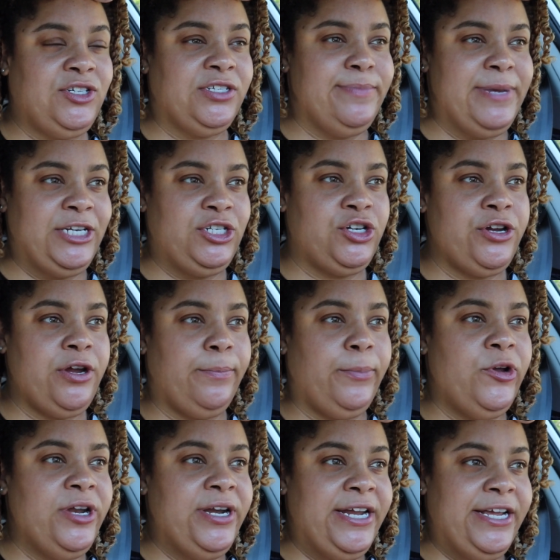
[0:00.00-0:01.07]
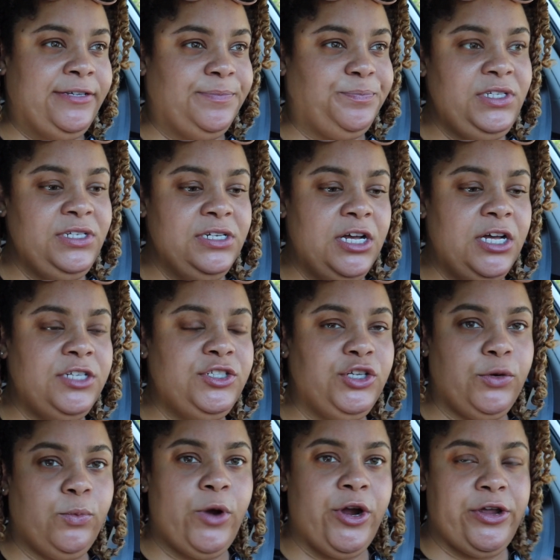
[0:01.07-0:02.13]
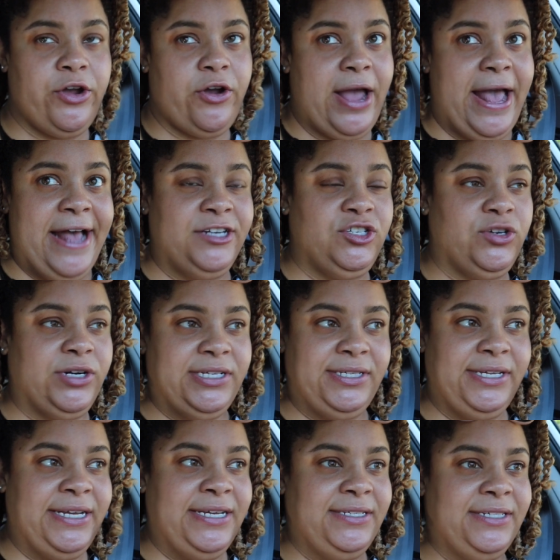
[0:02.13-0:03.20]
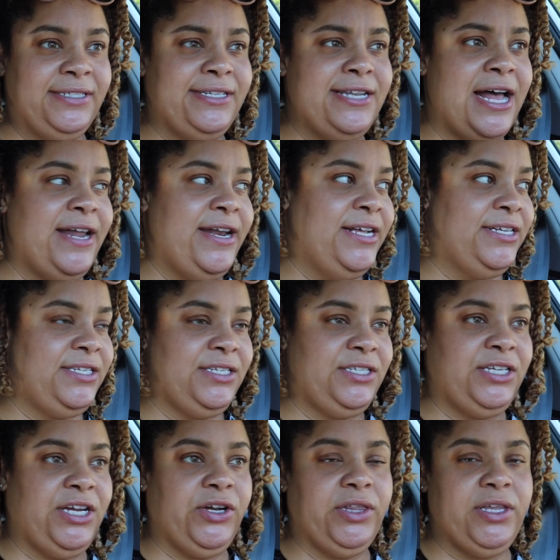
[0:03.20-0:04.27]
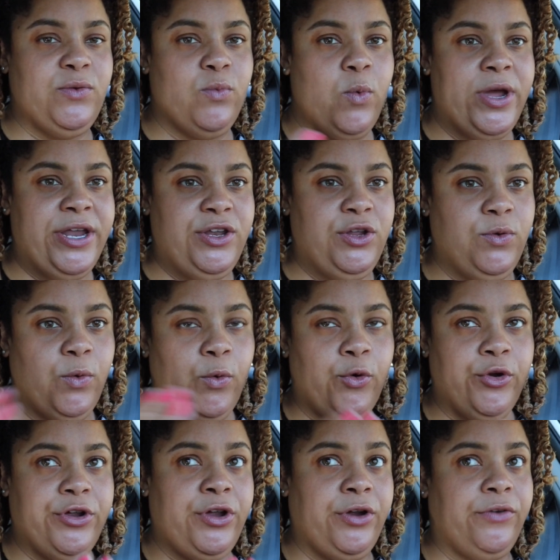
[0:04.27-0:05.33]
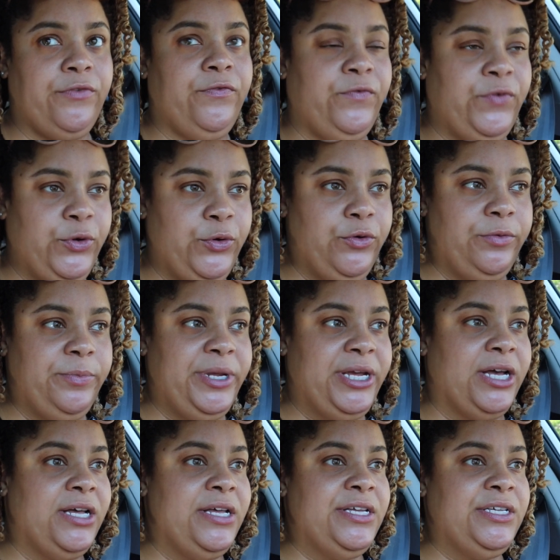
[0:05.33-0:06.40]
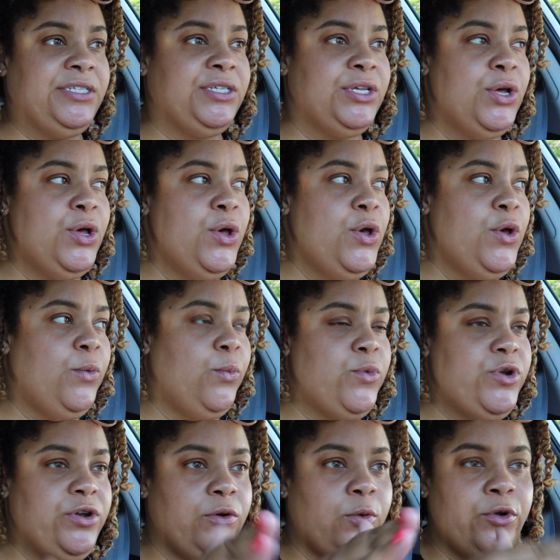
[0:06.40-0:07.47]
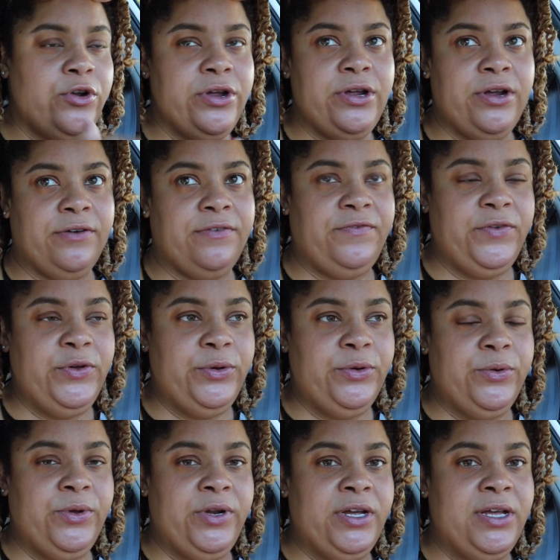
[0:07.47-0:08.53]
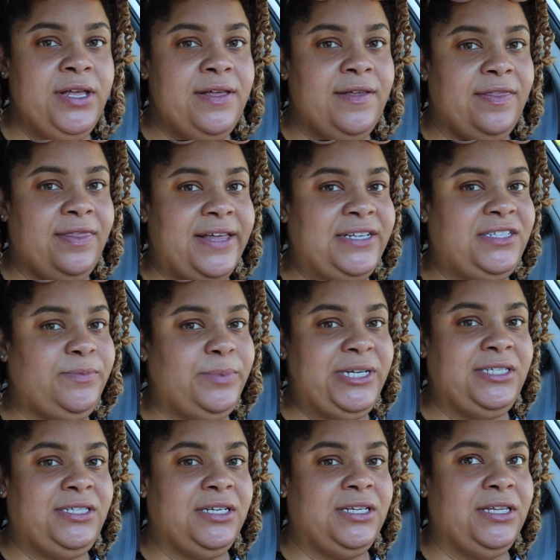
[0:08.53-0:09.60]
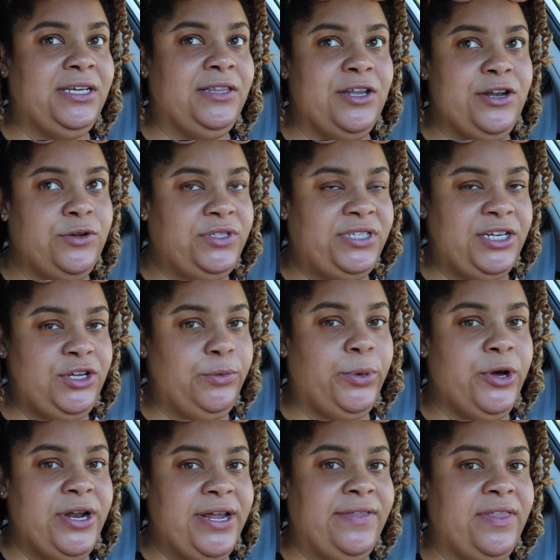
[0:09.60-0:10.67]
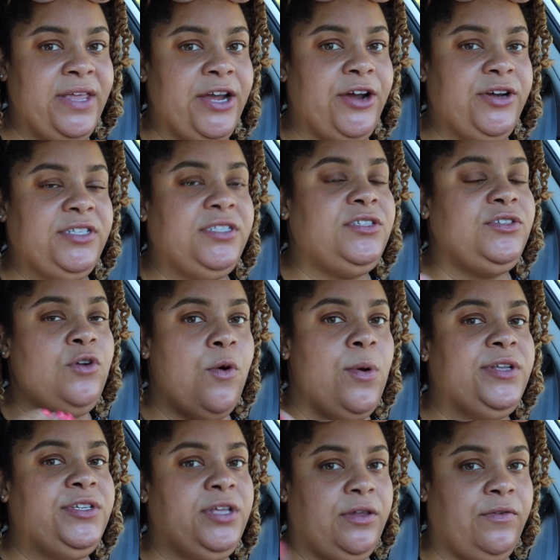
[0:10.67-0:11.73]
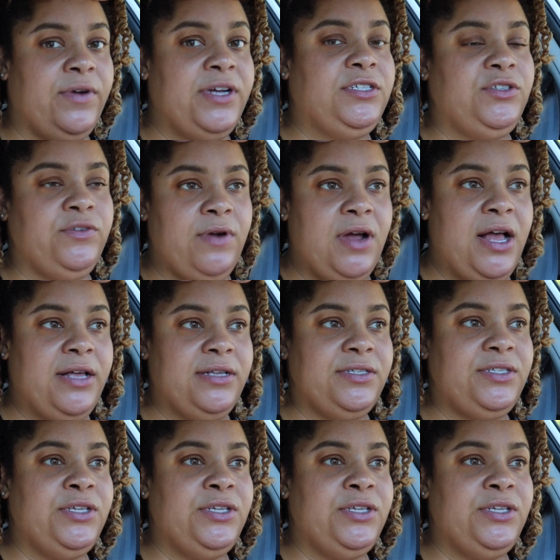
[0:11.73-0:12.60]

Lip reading: Just make sure you're putting it under where your address is. It's not necessarily when you order your food, because when you're ordering your food, that's basically the notes that you put in there is going to the restaurant.